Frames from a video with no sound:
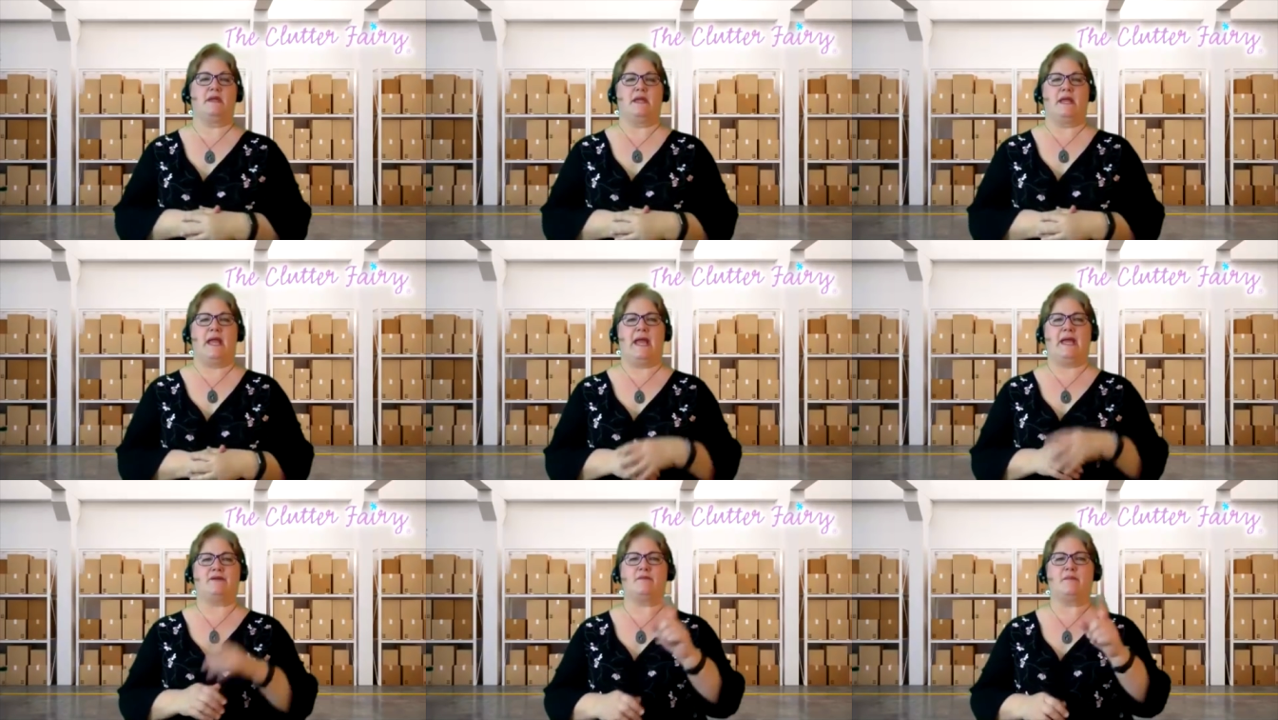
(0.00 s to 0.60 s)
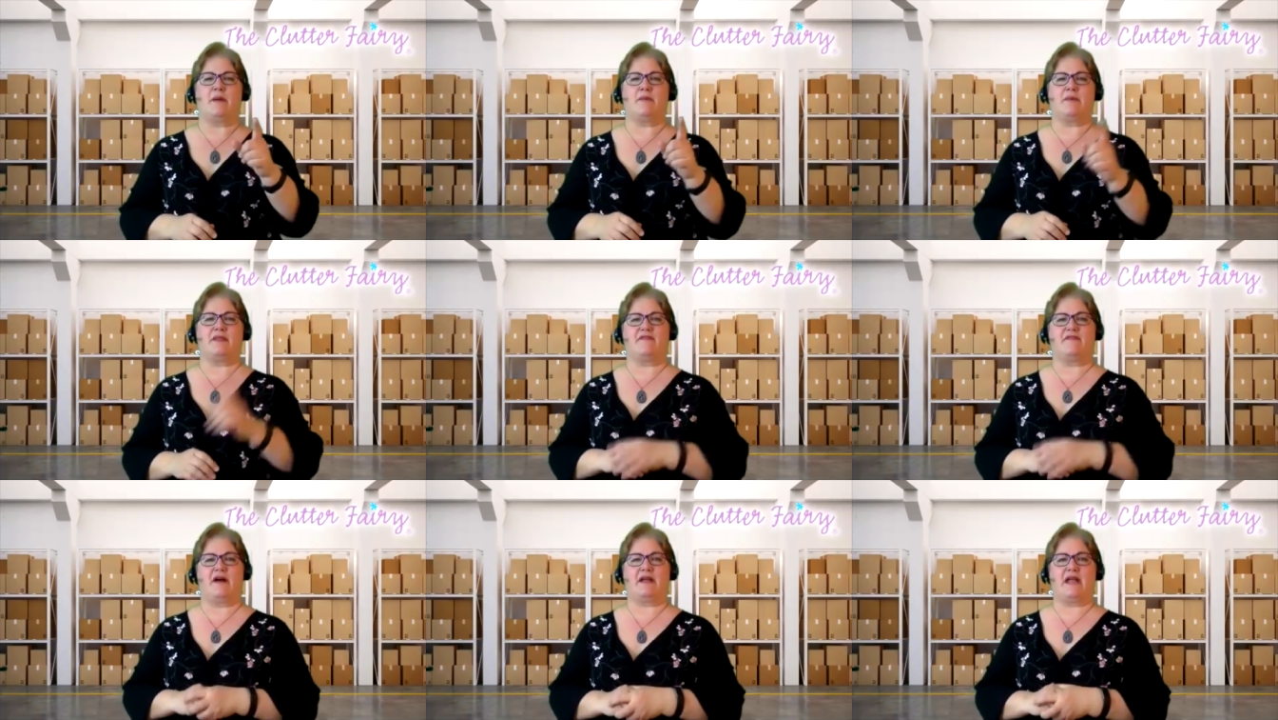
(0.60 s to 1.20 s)
Ed, remember the
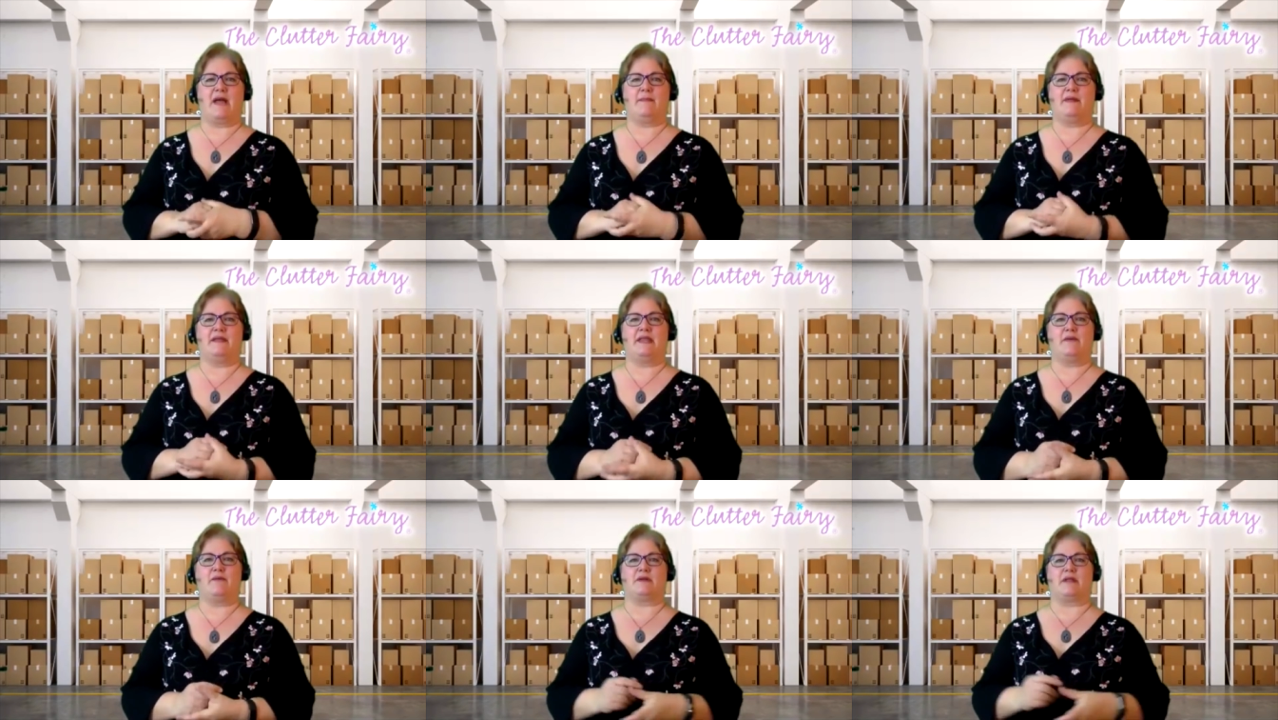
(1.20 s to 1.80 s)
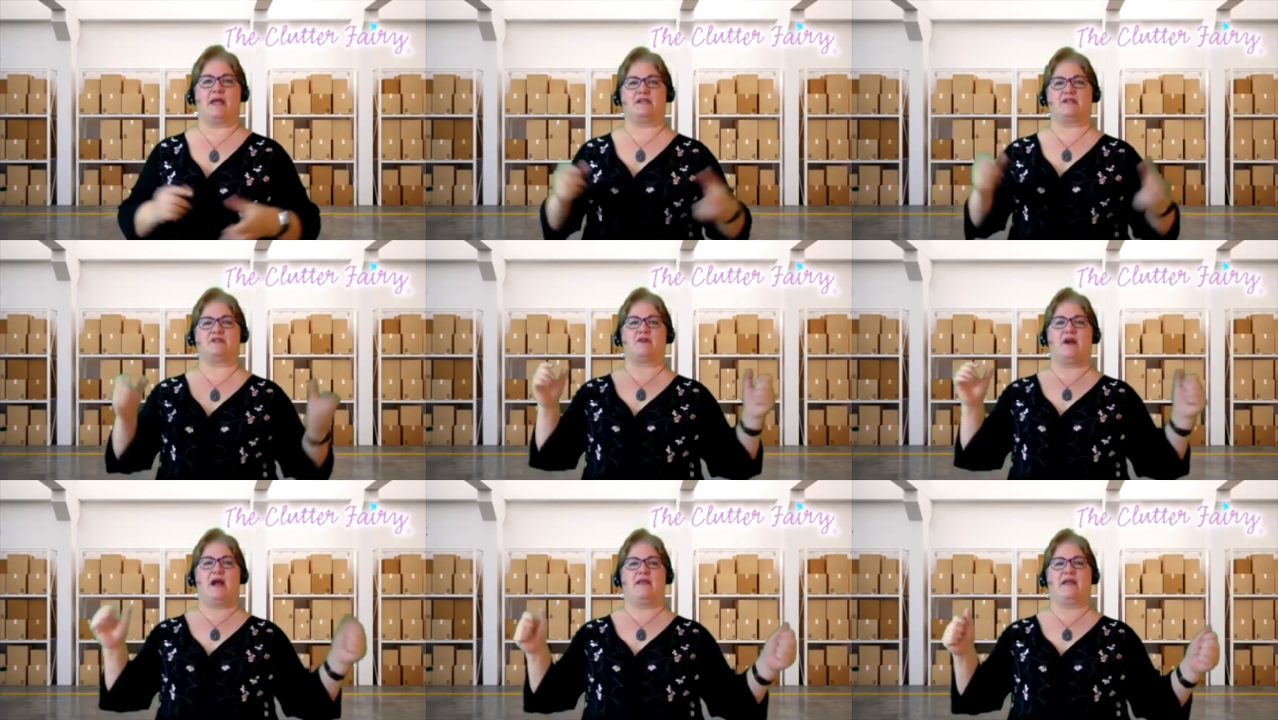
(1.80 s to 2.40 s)
file cabinet, and they were like
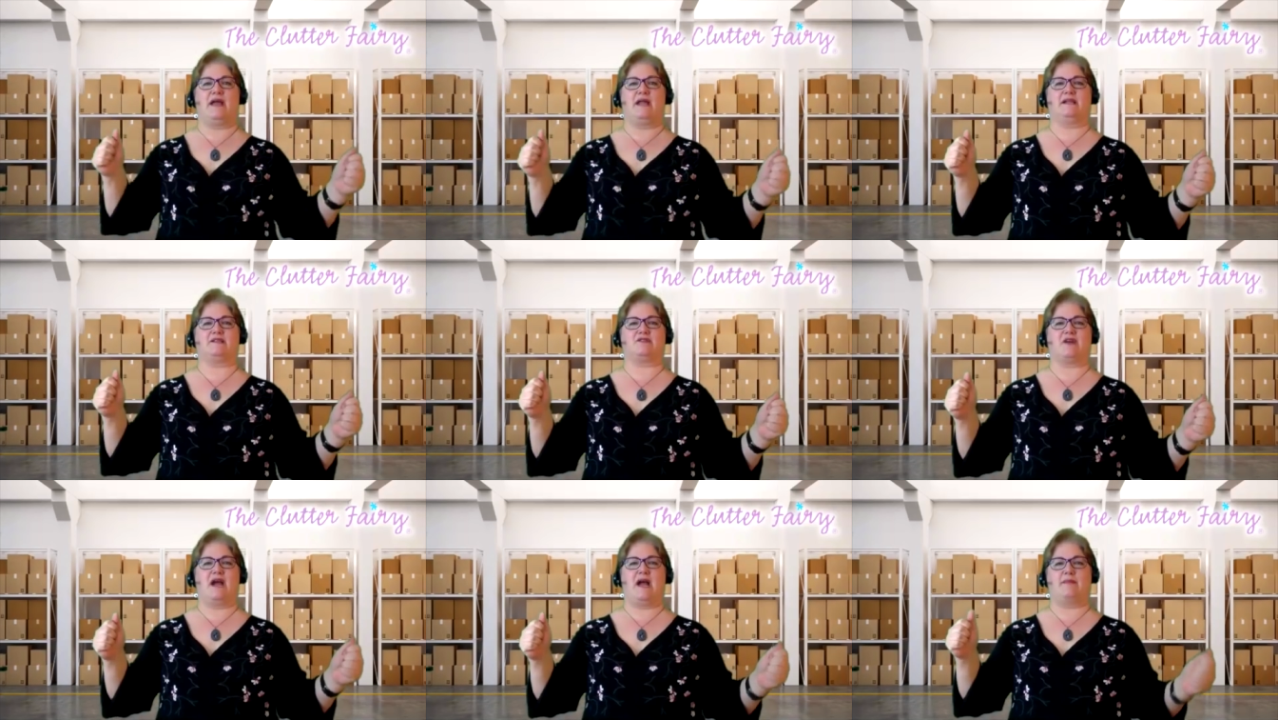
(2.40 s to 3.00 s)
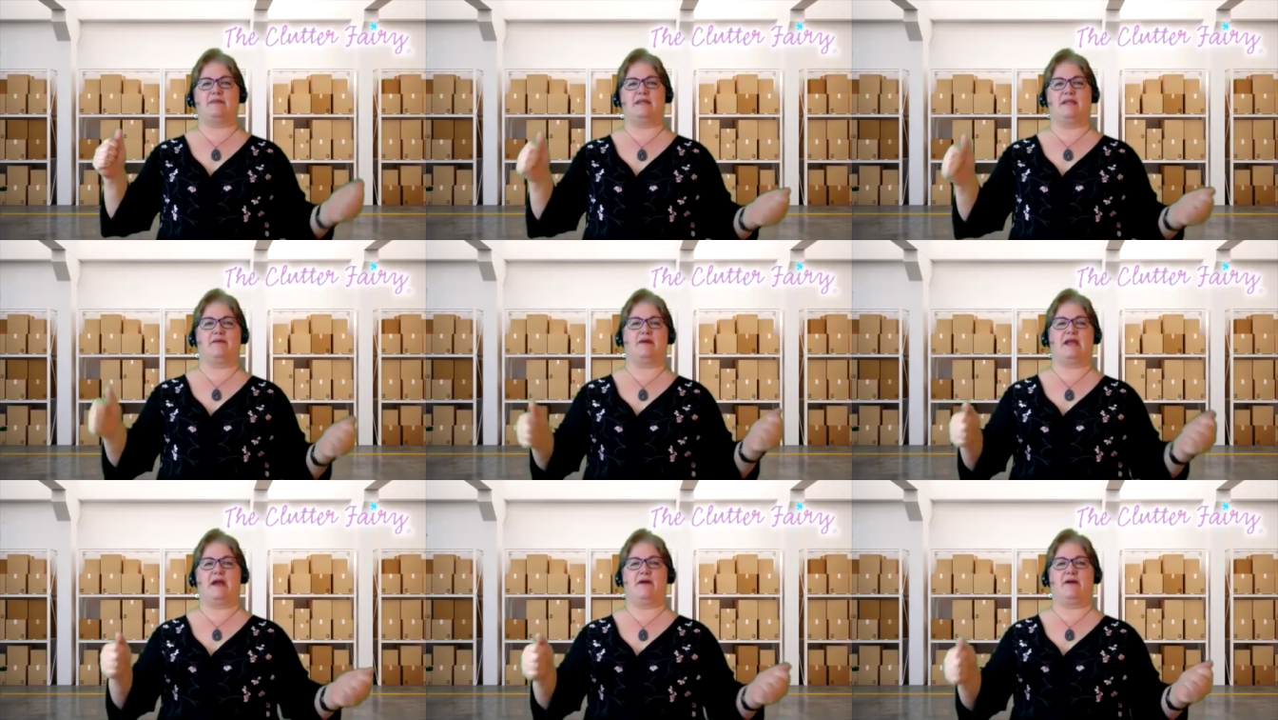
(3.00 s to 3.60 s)
strapped, they had it strapped, and they were
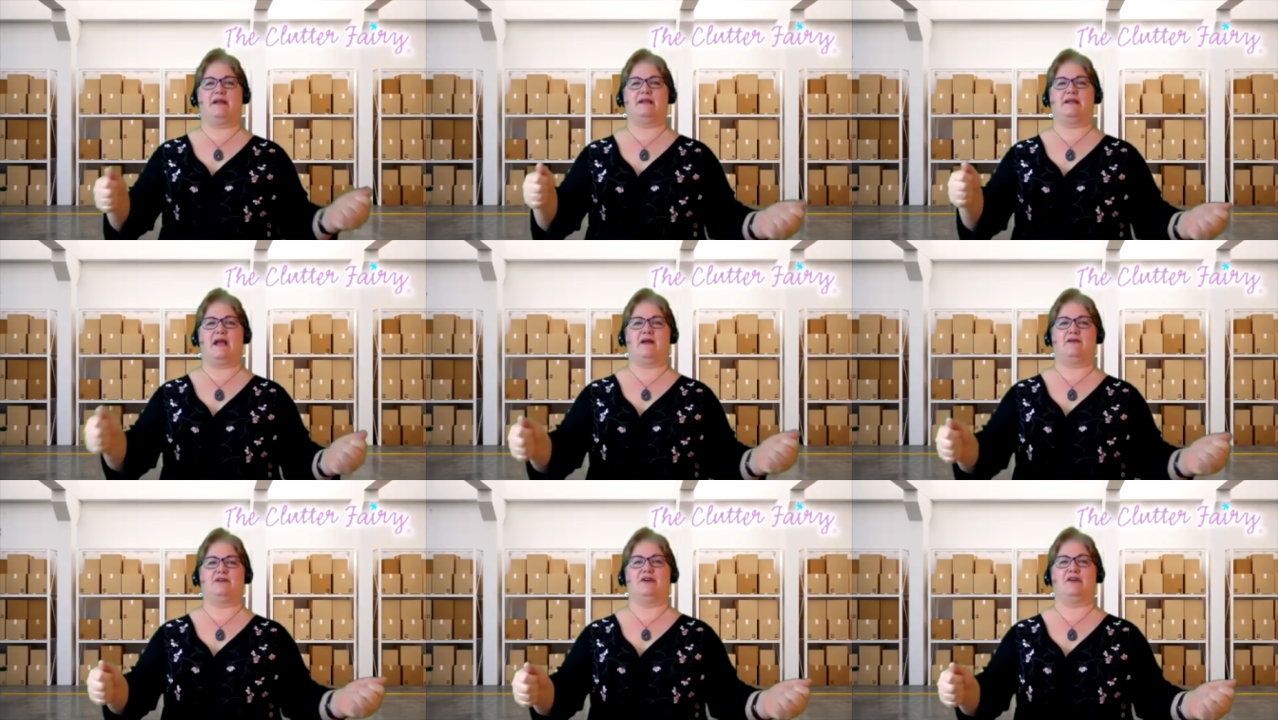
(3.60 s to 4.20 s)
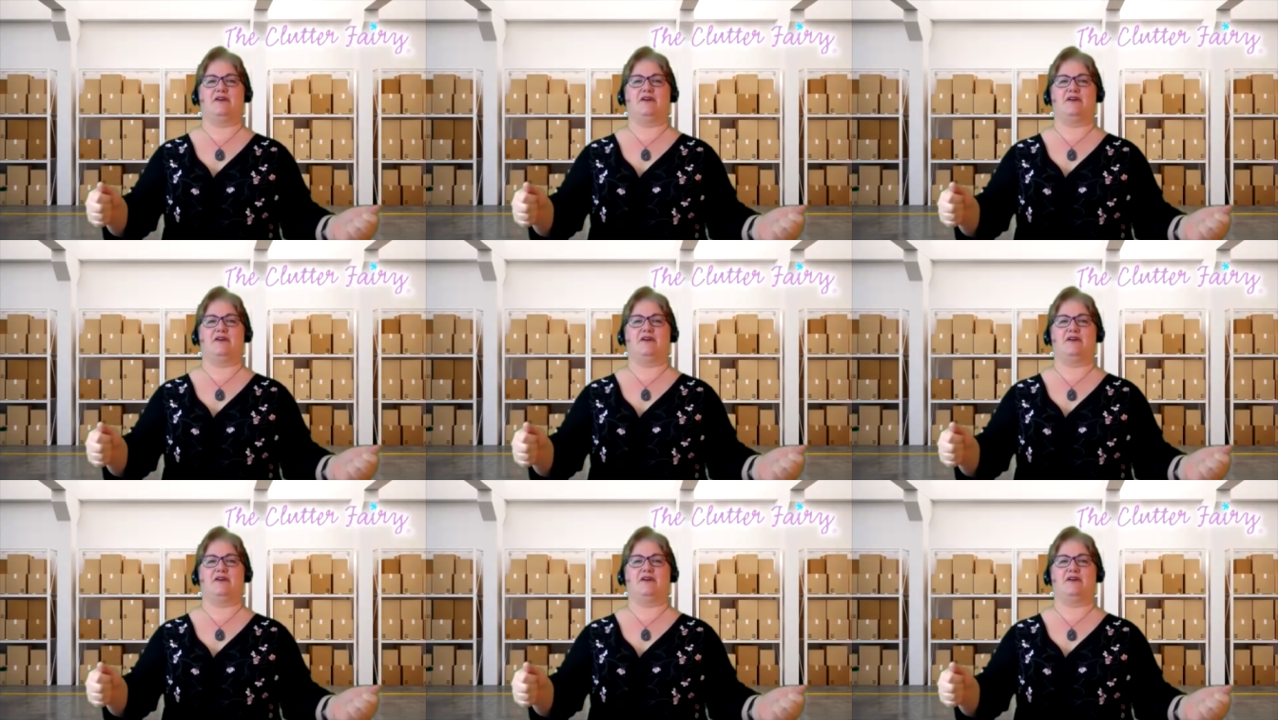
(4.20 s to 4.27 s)
carrying it down